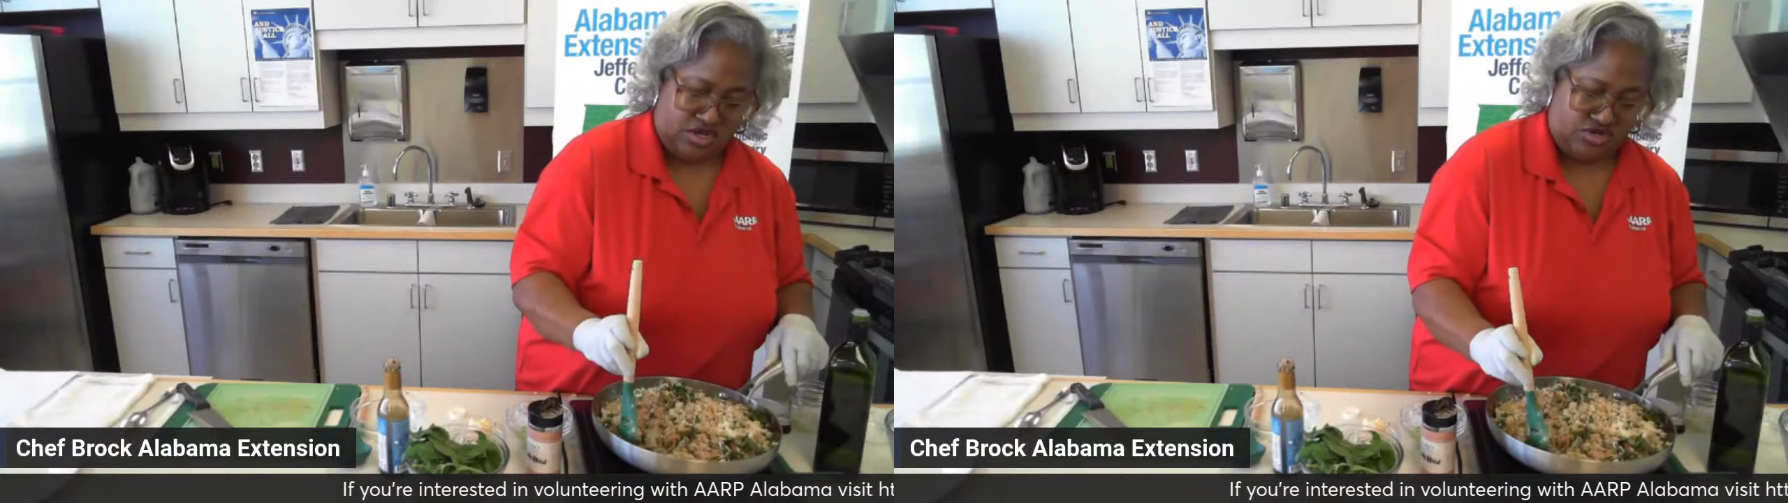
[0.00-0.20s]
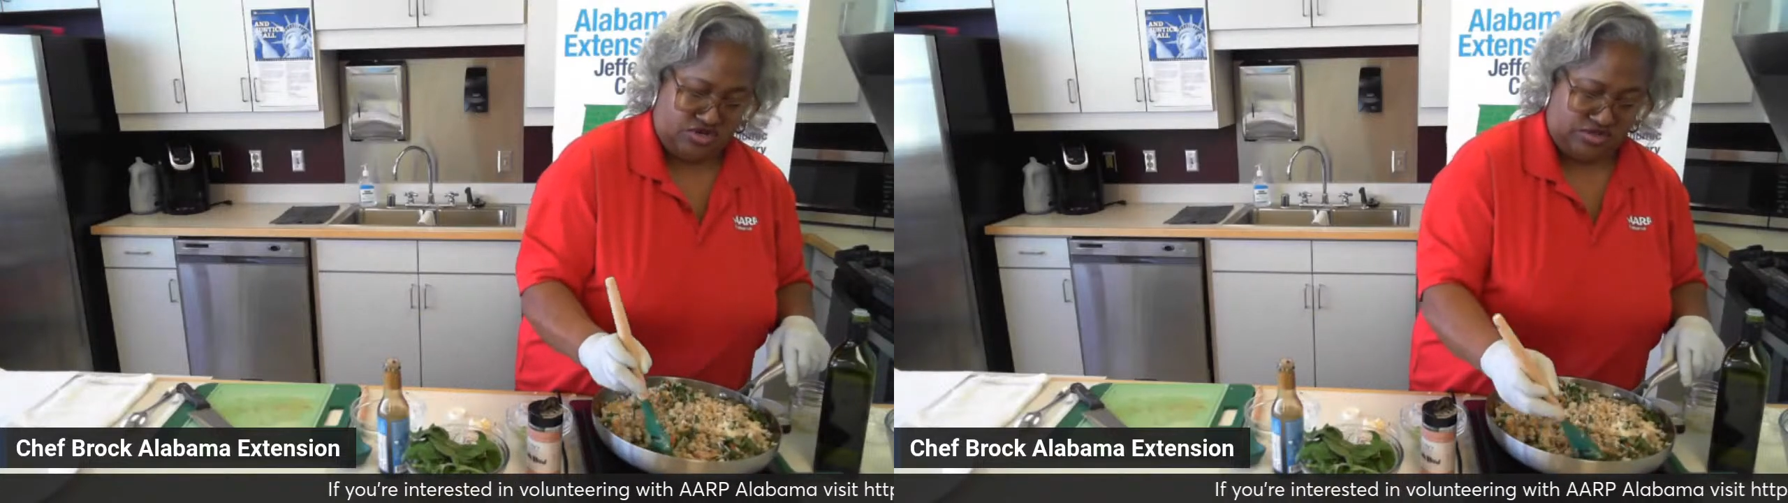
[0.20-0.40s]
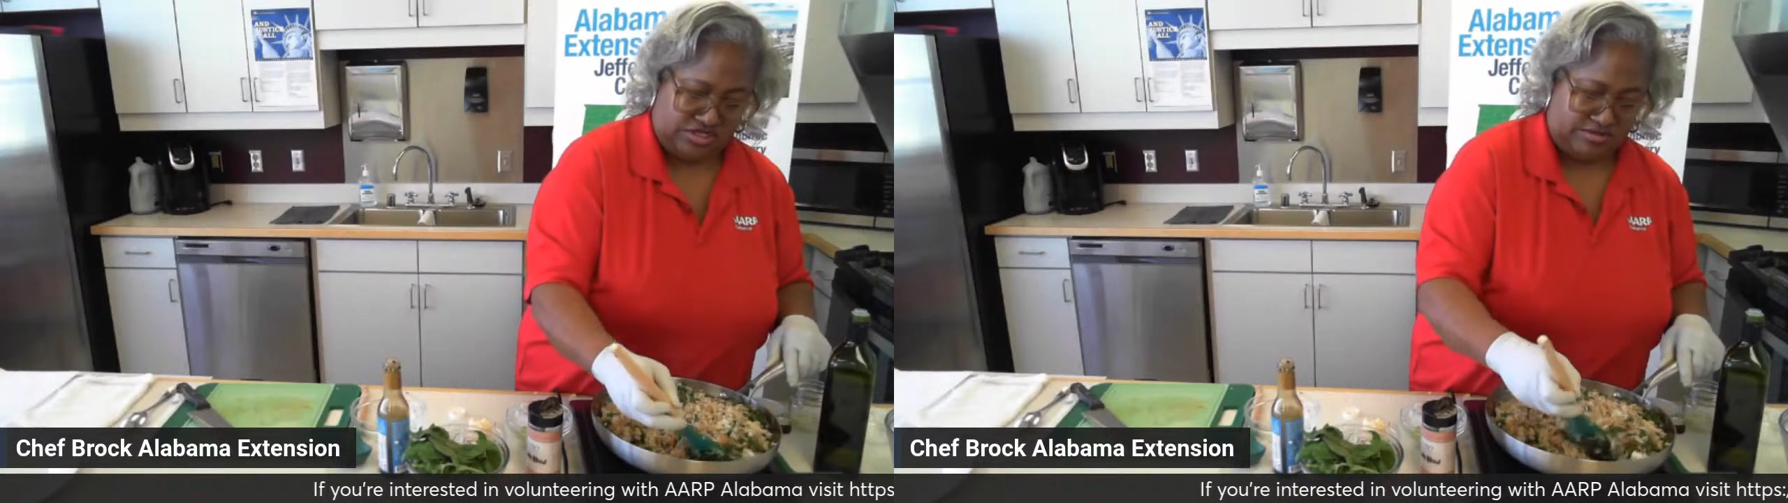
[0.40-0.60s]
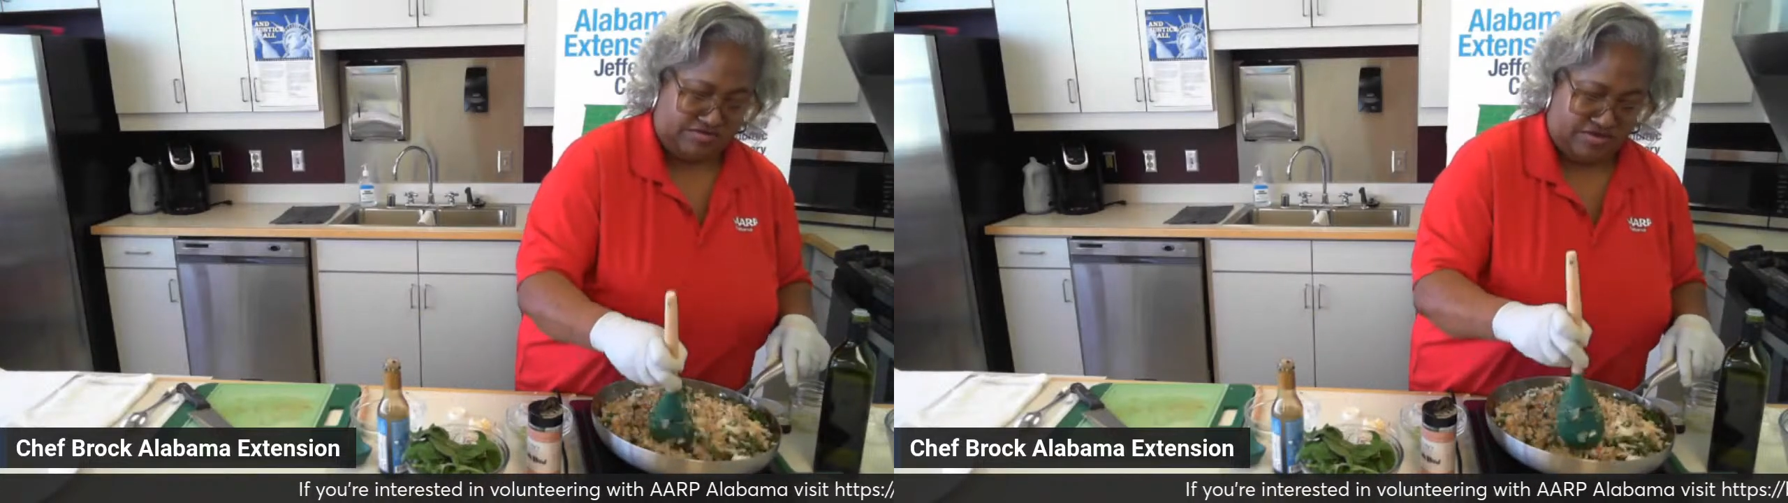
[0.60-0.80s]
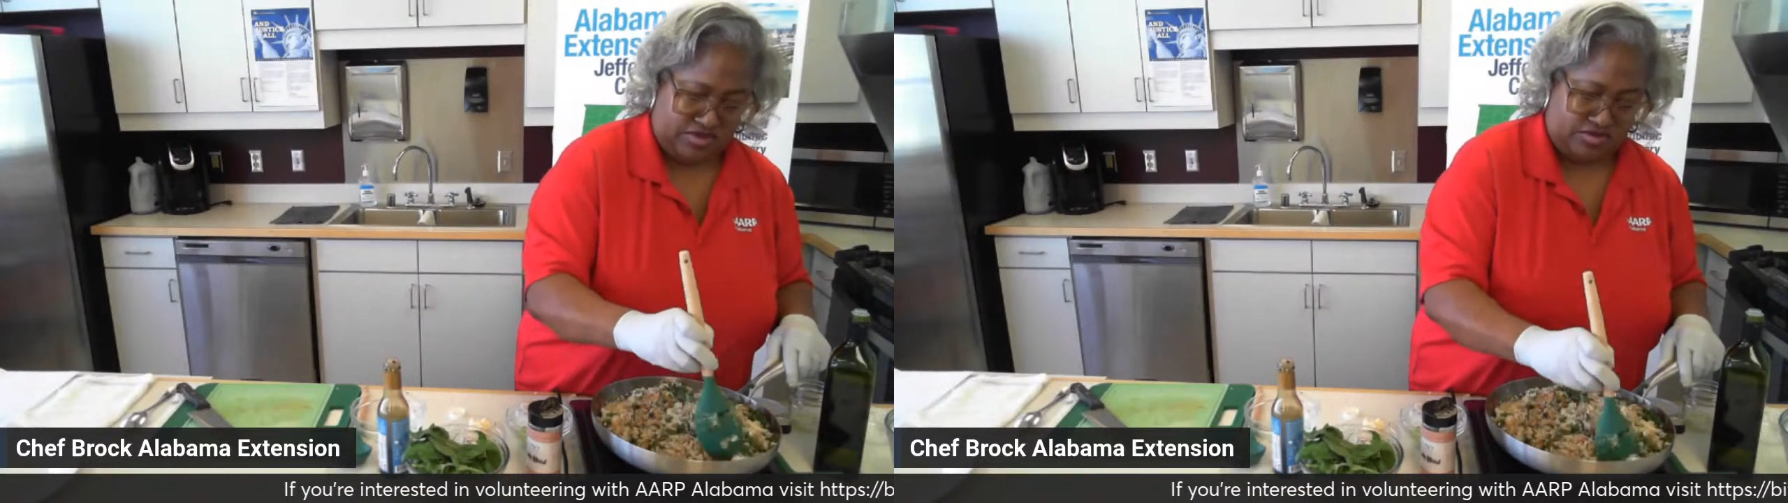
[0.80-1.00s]
do some of
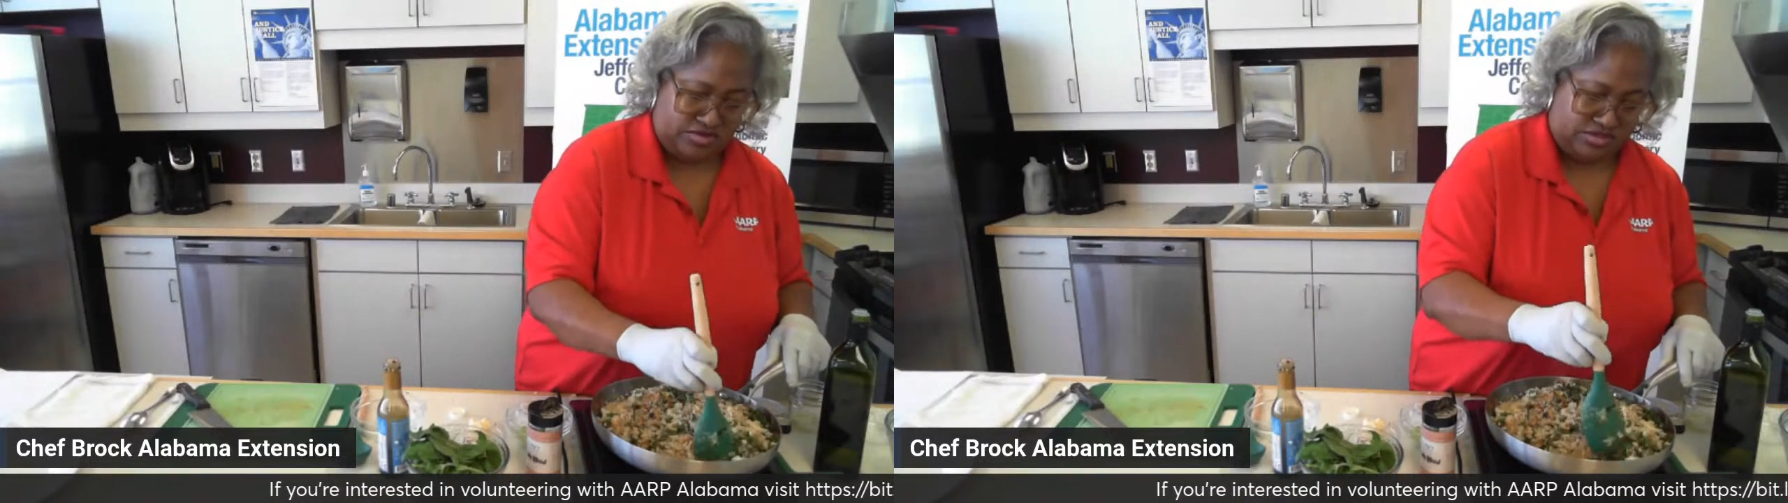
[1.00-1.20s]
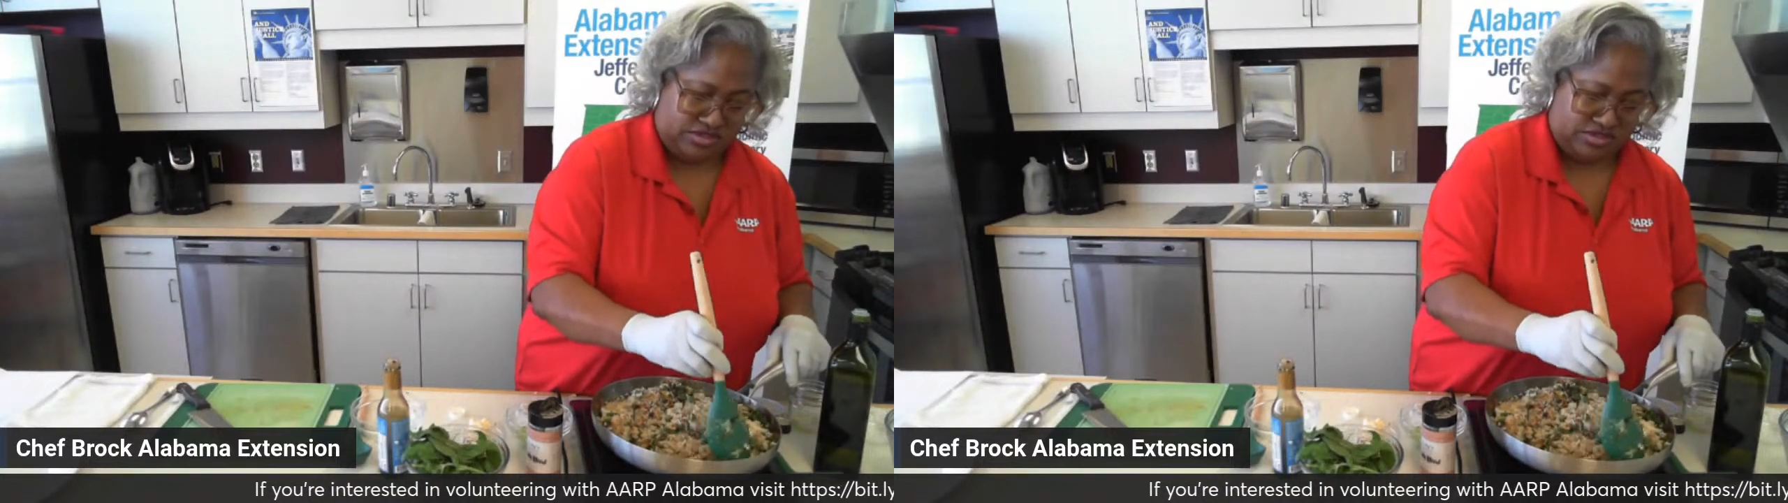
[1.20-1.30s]
those